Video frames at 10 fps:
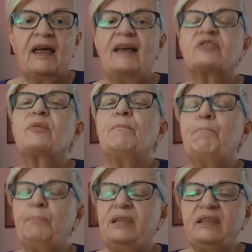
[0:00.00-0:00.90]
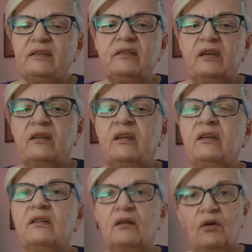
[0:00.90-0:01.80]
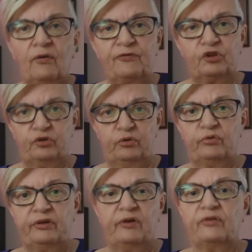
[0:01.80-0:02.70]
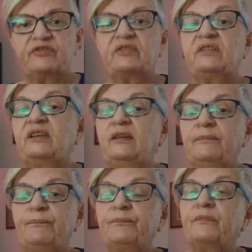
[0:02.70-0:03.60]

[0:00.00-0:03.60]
as a beacon of curiosity